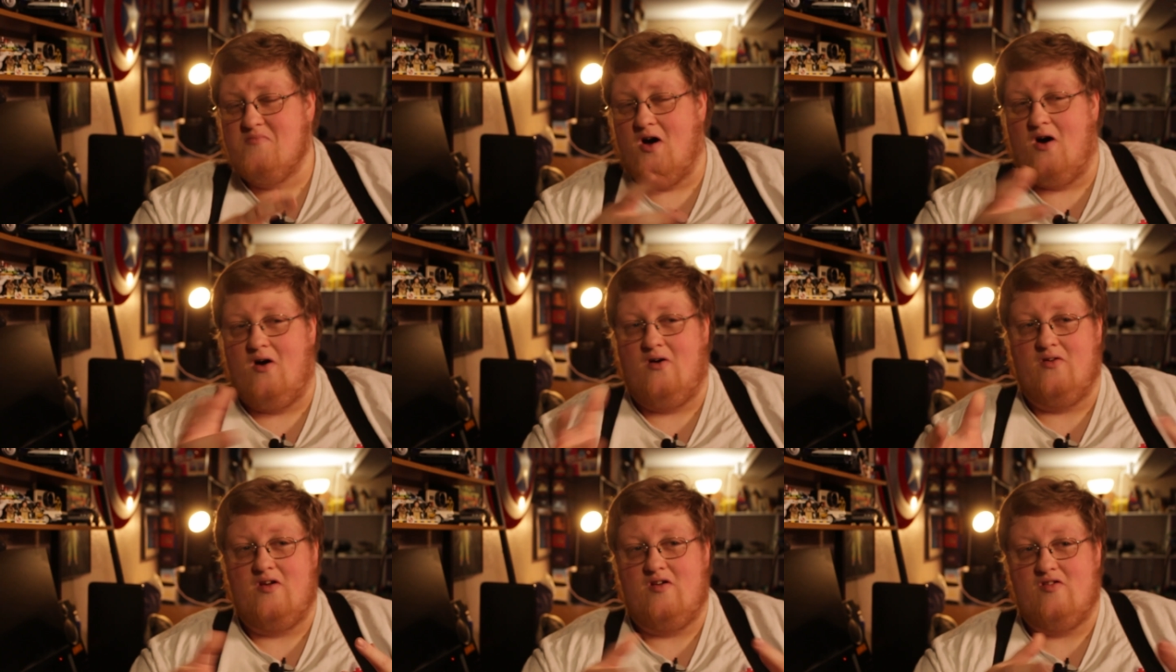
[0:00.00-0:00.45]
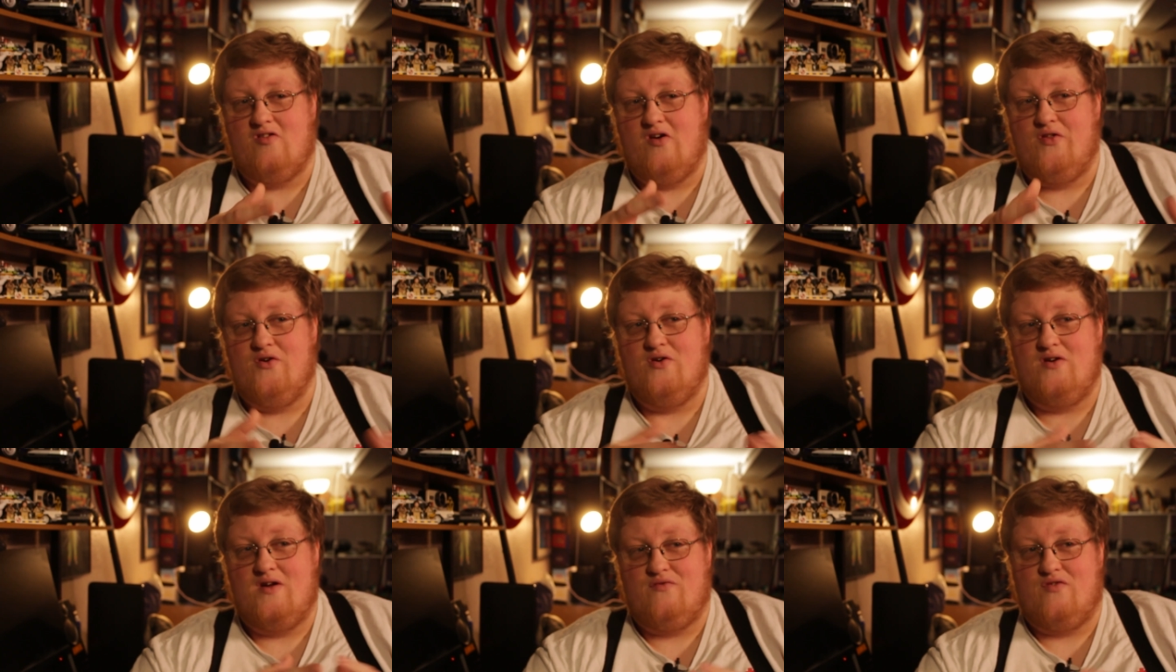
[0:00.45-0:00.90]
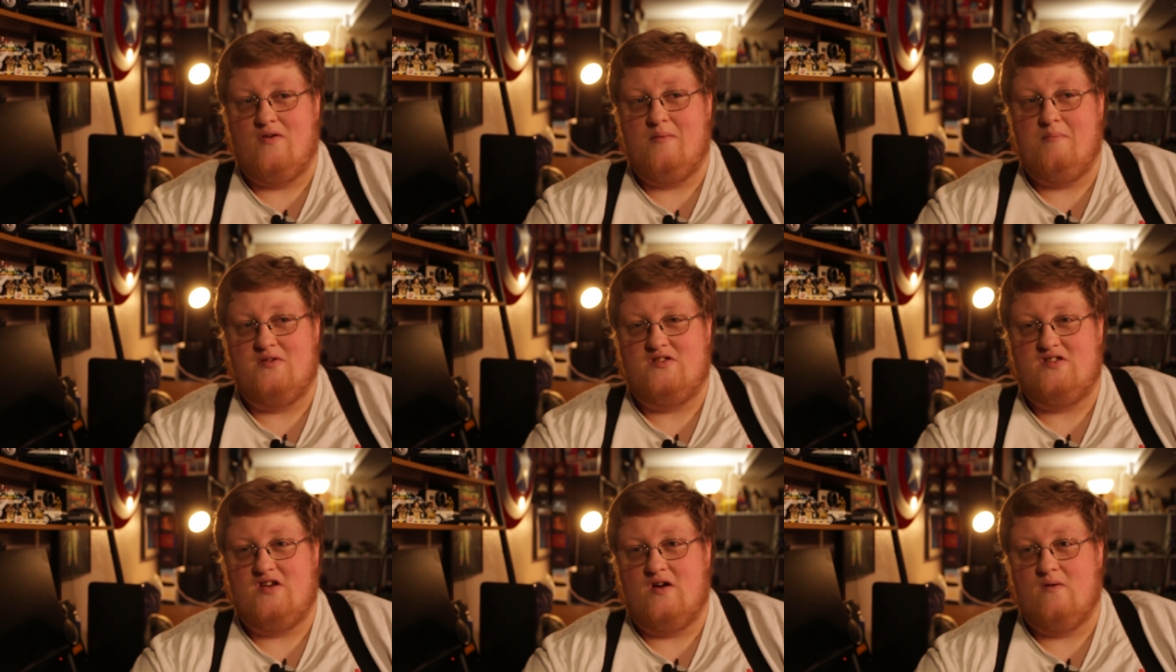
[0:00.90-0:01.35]
all these other
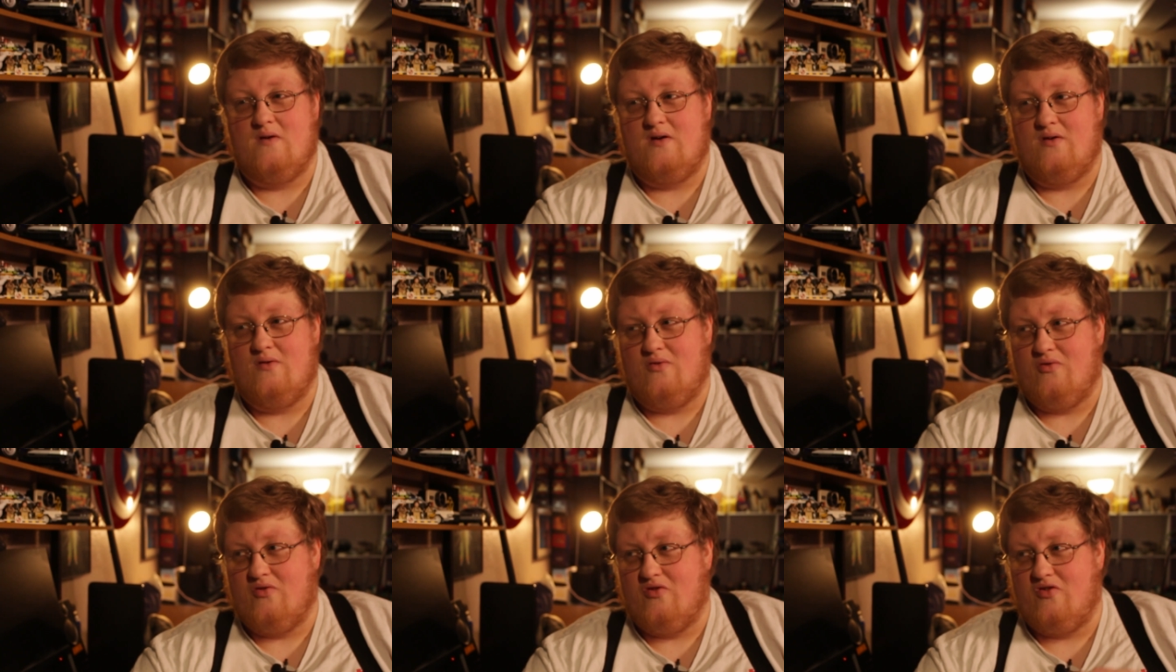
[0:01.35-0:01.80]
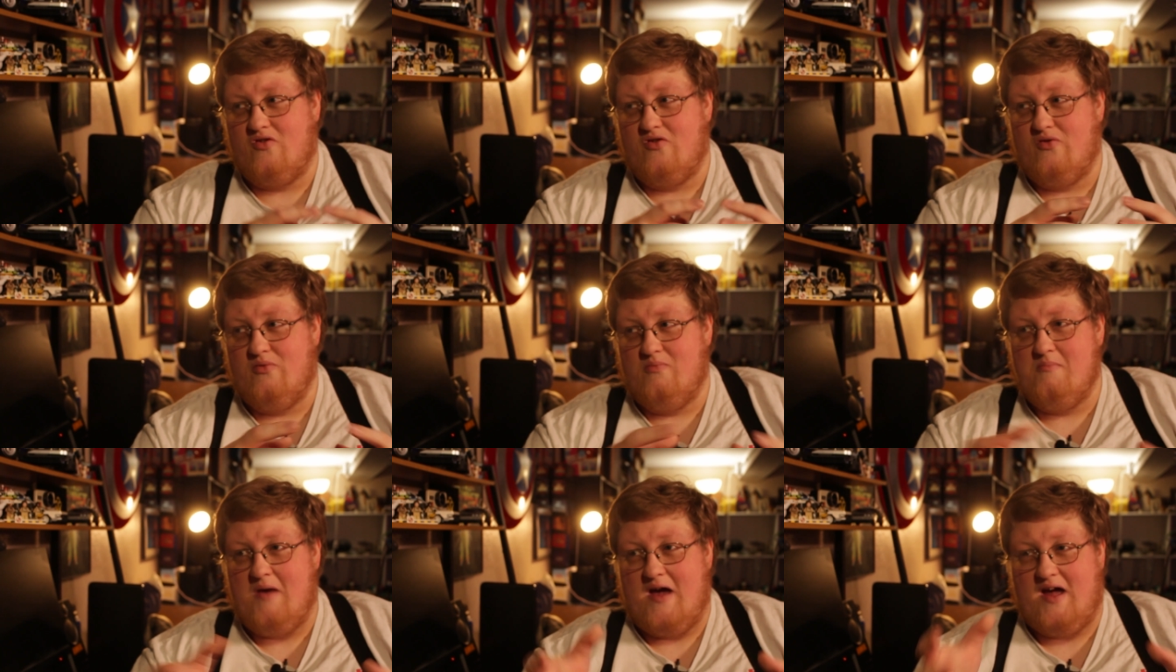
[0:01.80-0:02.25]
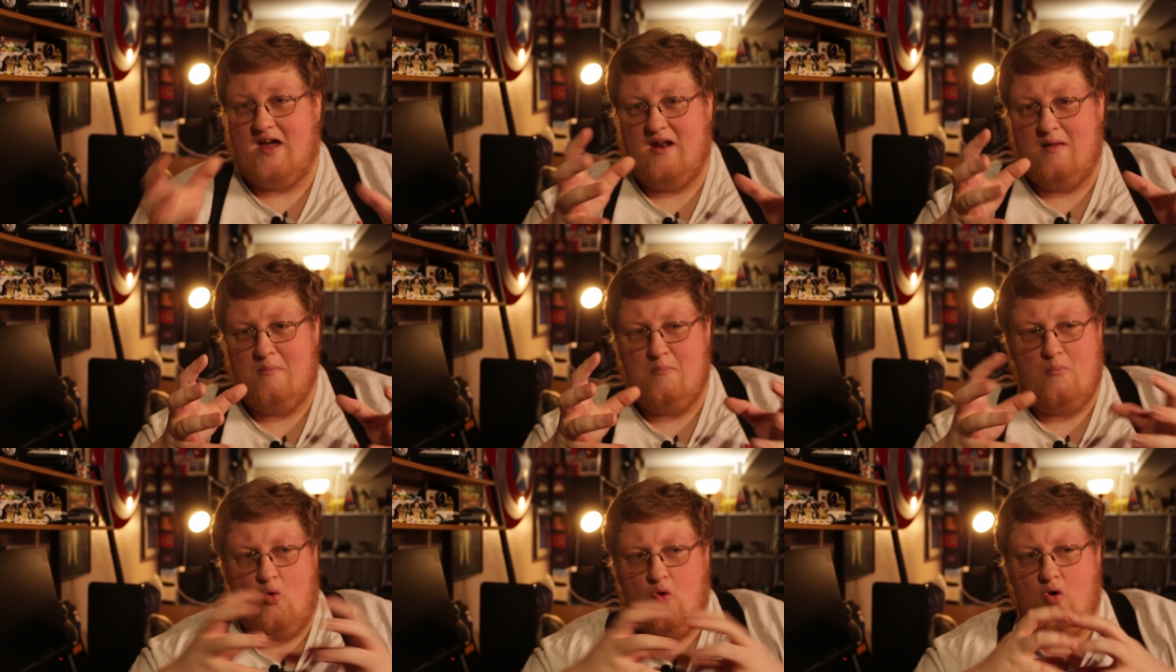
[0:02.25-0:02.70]
different materials, making
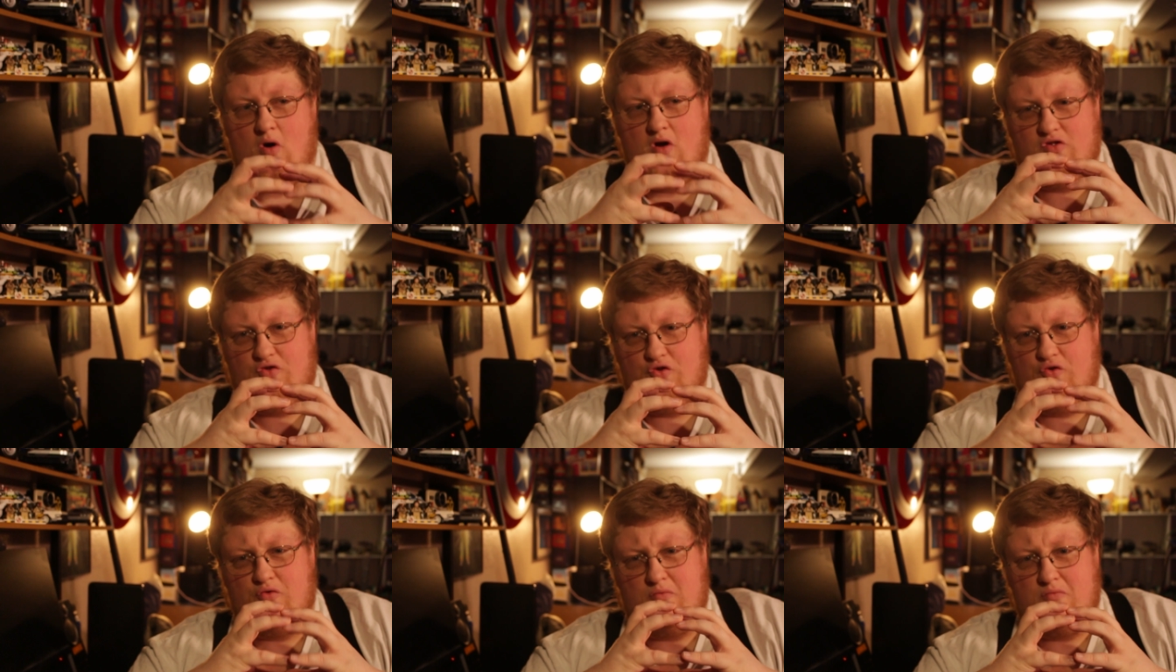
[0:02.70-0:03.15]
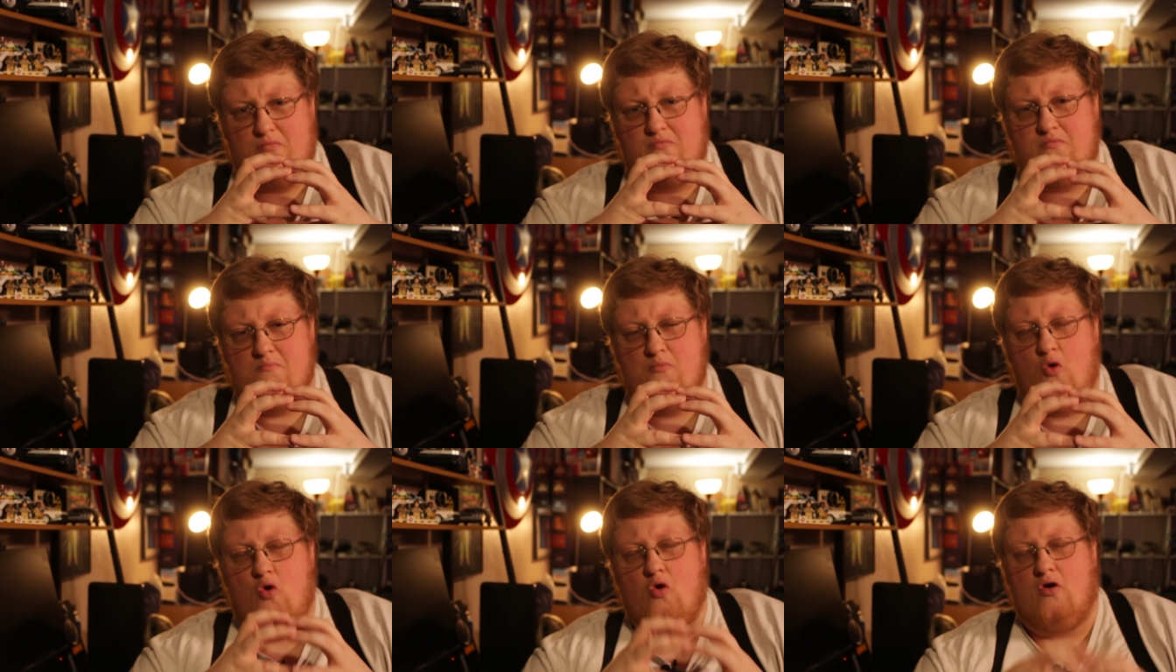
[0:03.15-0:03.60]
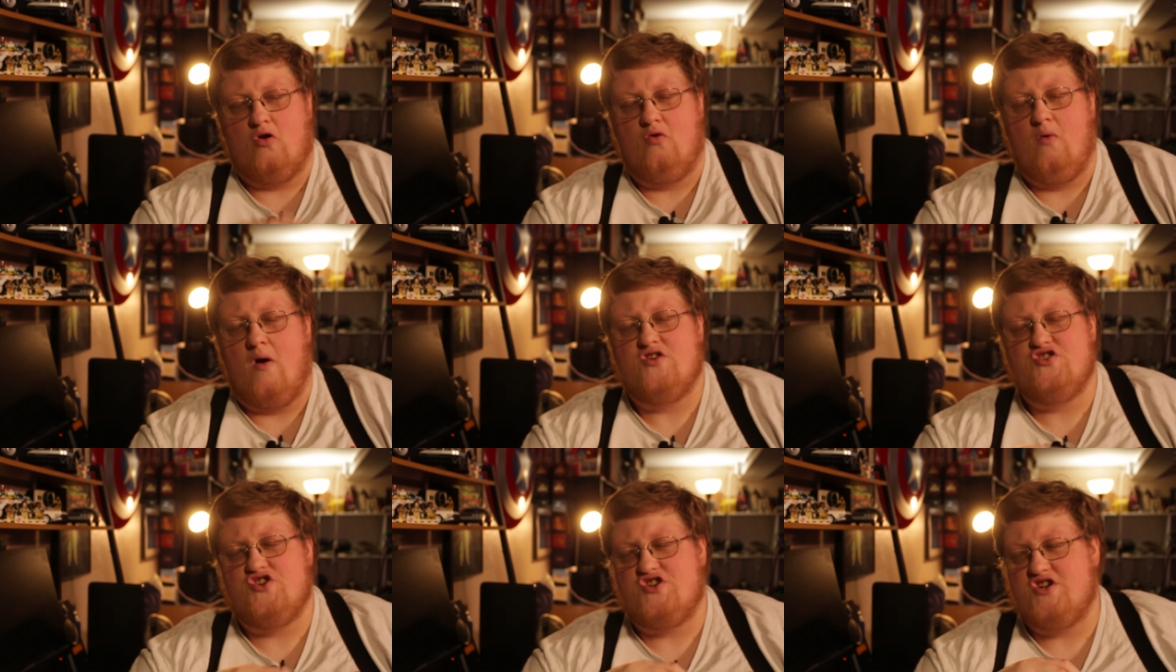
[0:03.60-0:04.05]
it a little more
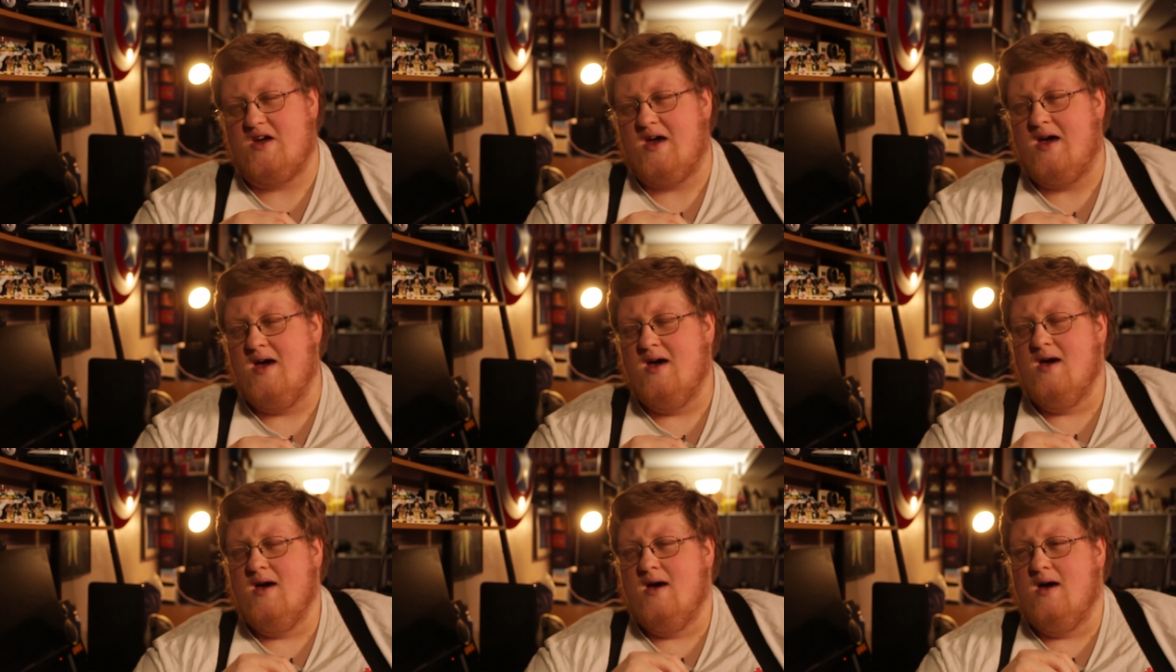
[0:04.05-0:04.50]
grungy.